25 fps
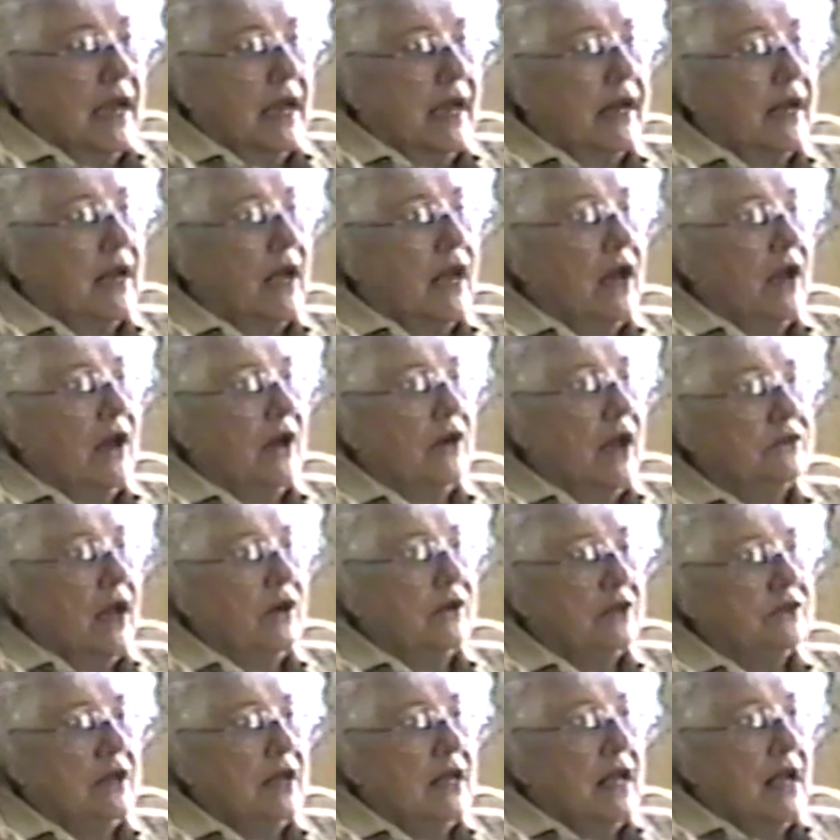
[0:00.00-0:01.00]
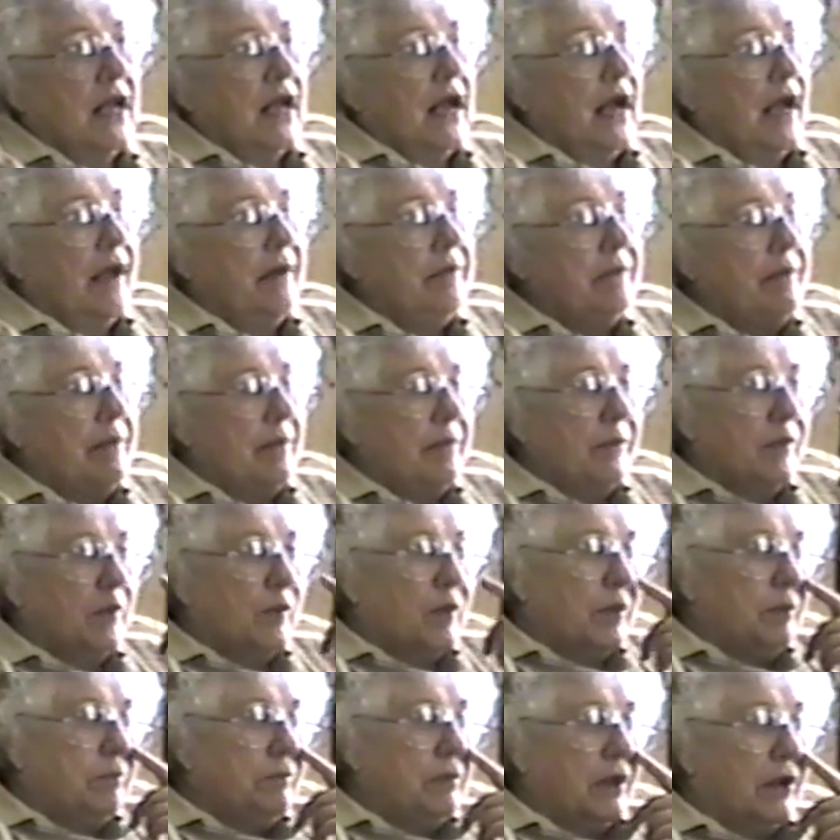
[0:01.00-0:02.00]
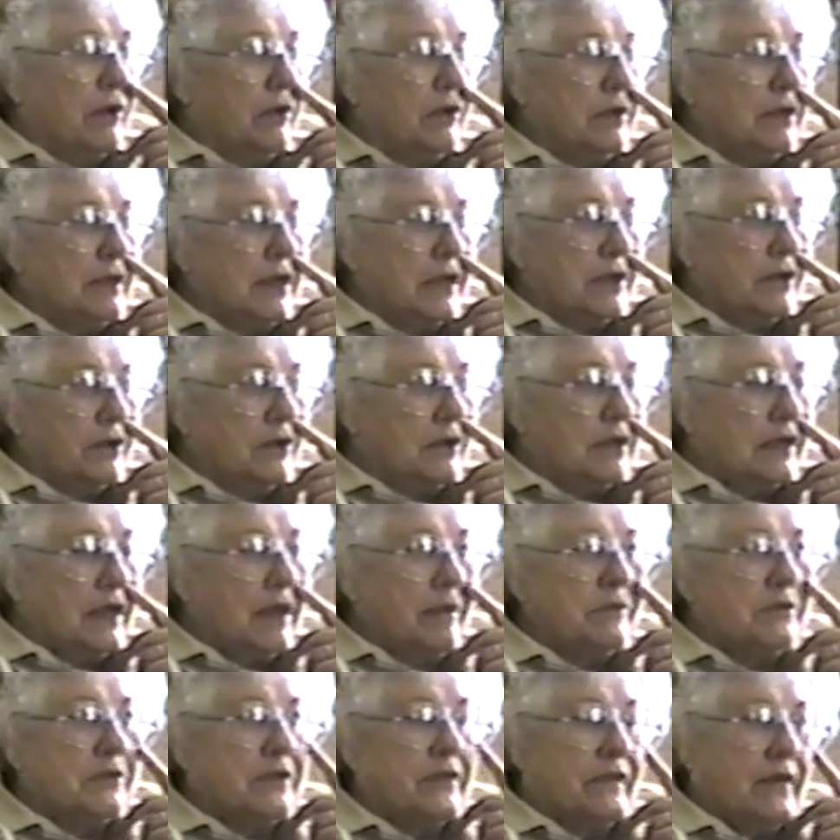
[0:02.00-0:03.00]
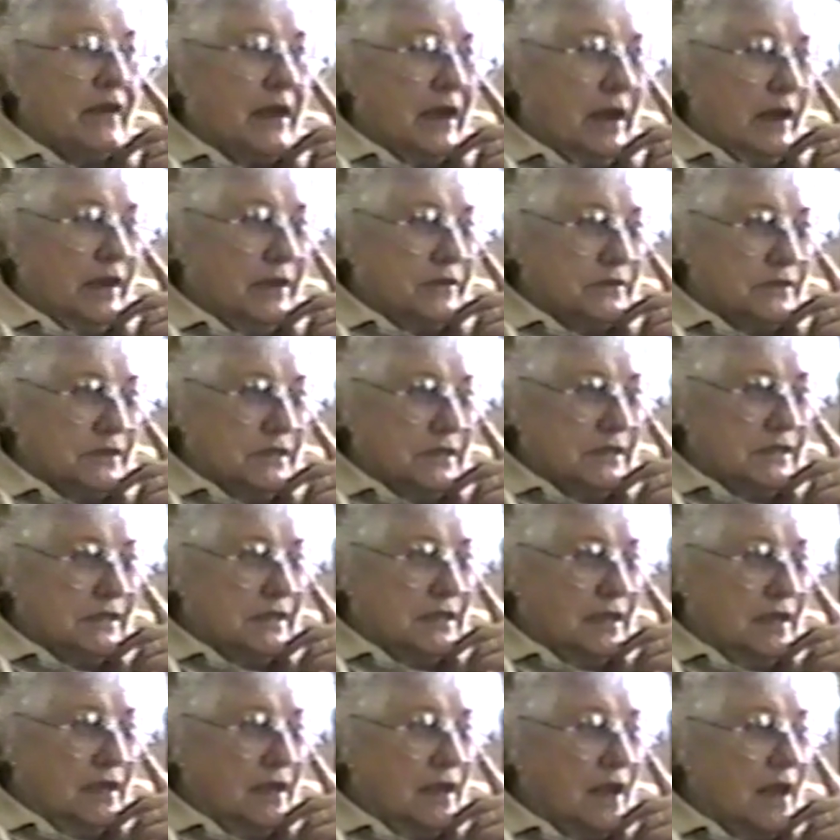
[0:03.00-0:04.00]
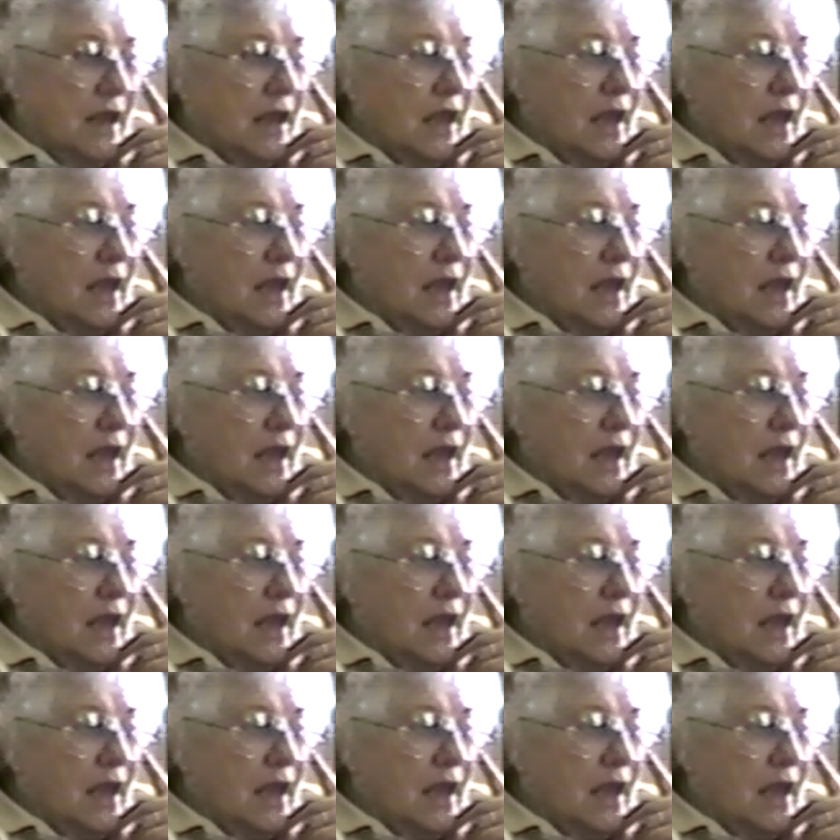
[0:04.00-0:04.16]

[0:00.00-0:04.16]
And I remember when Mary Yeager came to the house and said,